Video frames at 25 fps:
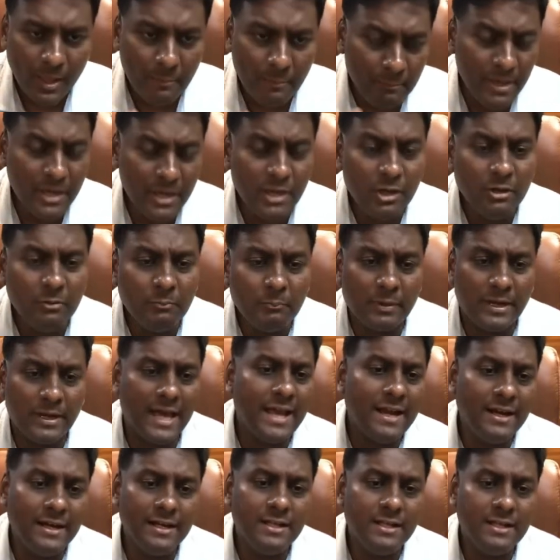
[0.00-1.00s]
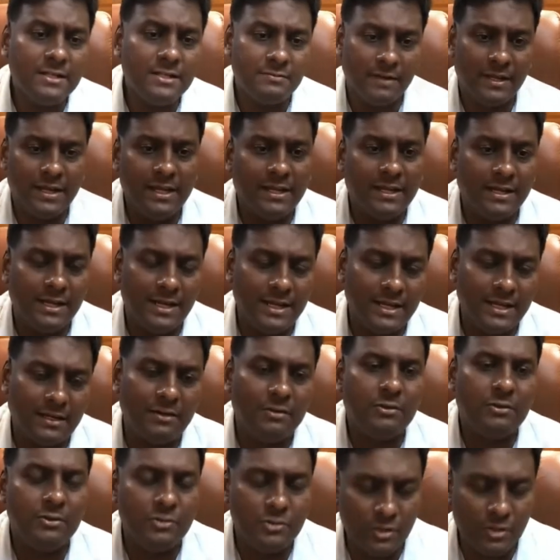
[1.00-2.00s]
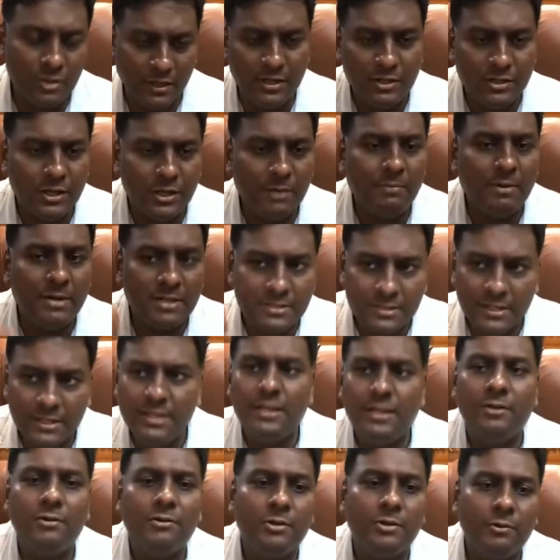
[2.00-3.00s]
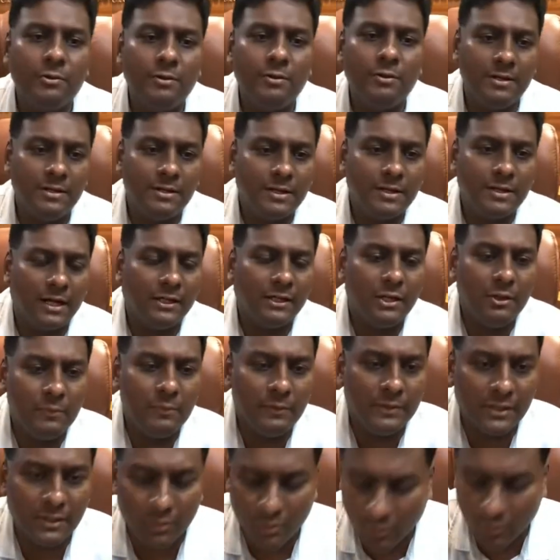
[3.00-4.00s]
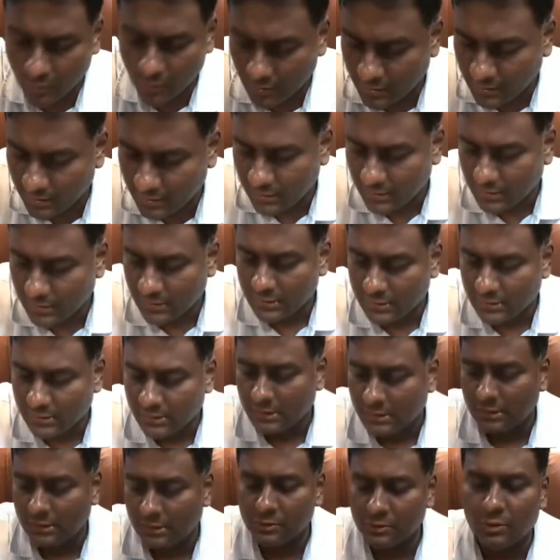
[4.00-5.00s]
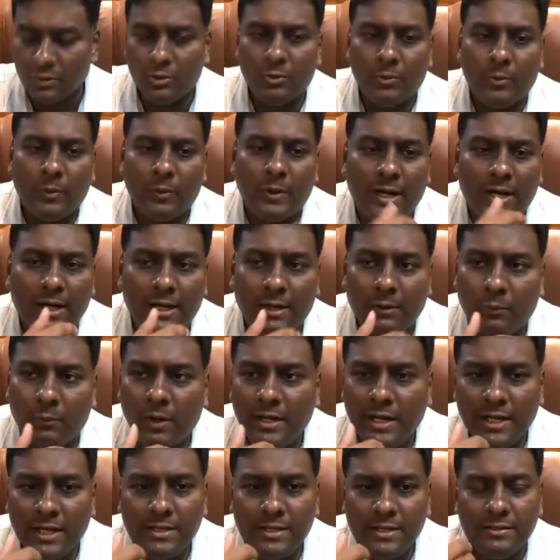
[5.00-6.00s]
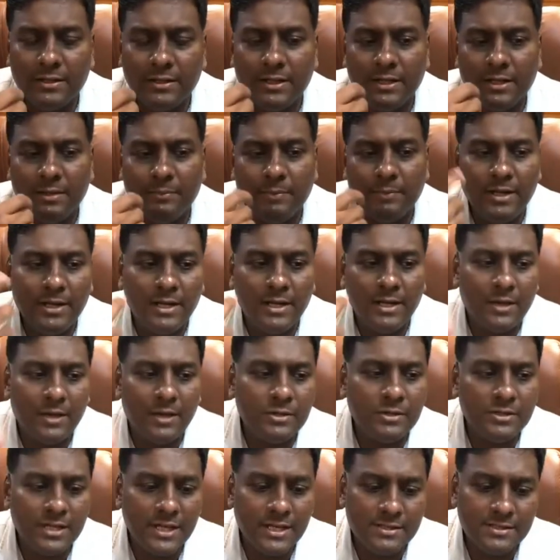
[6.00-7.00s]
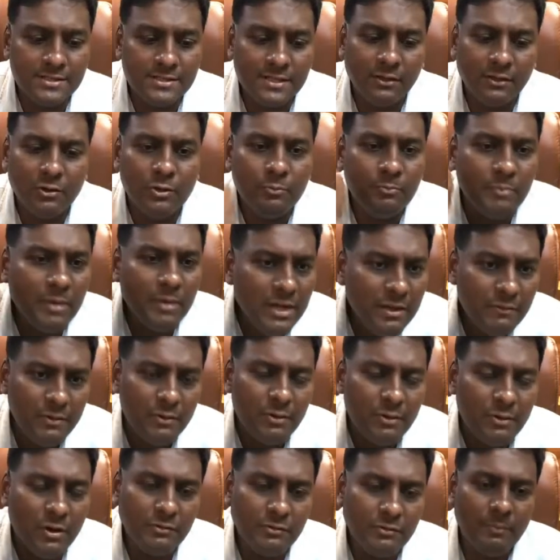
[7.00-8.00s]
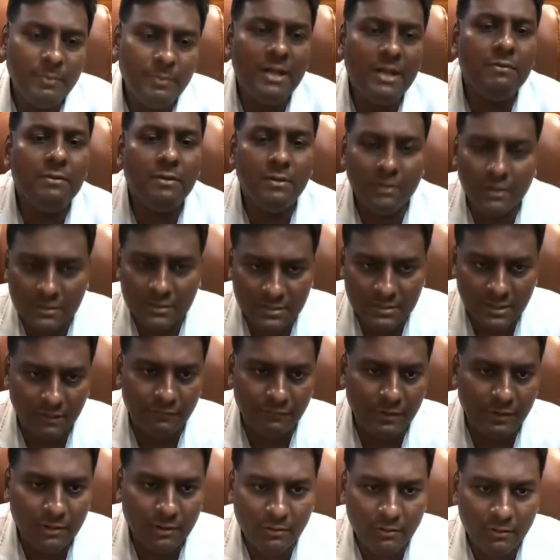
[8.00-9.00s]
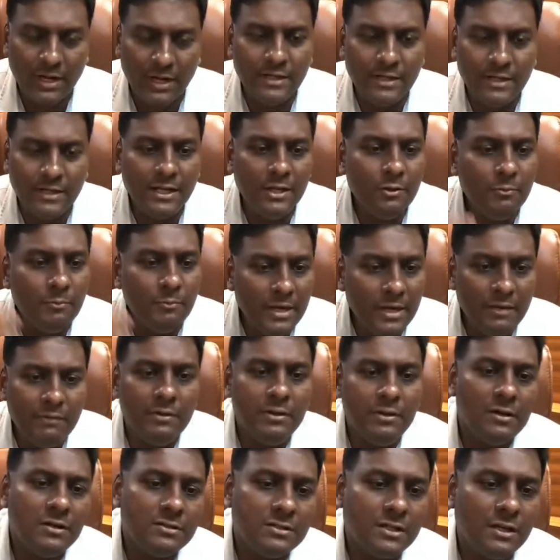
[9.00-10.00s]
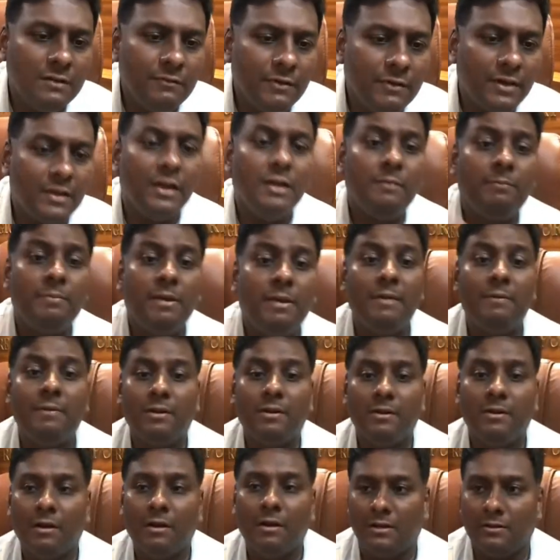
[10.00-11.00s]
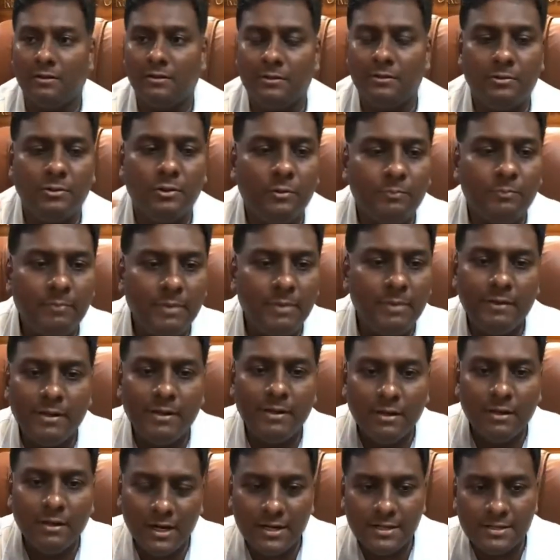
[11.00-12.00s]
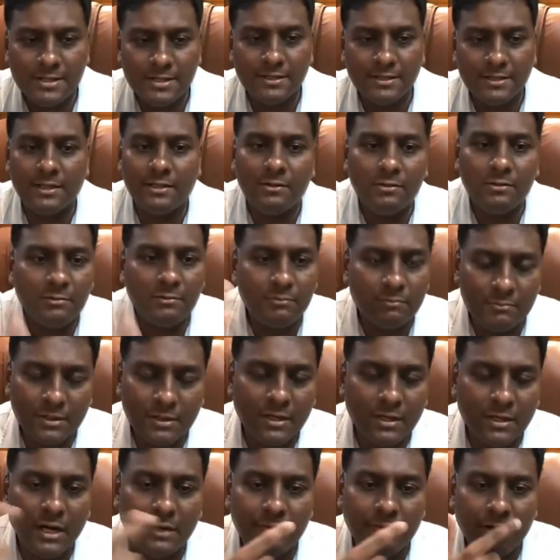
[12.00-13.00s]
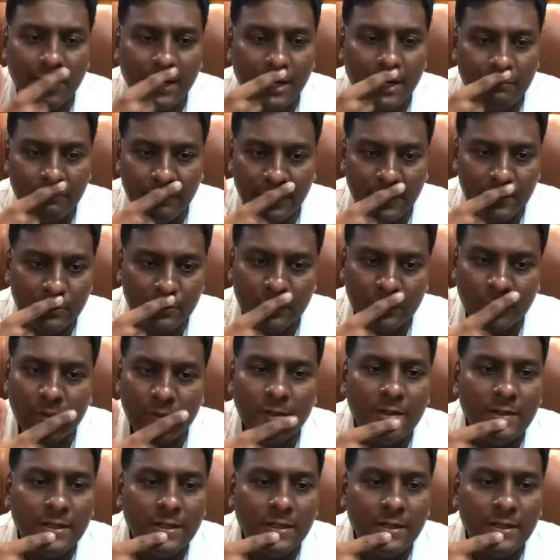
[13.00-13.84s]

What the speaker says: make your priorities very clear. You join a job, but still you would continue with a goal. So what I mean I would say is that you have to believe in yourself. Until you believe in yourself, you cannot believe in God. Don't believe in God and say that no, God will help me to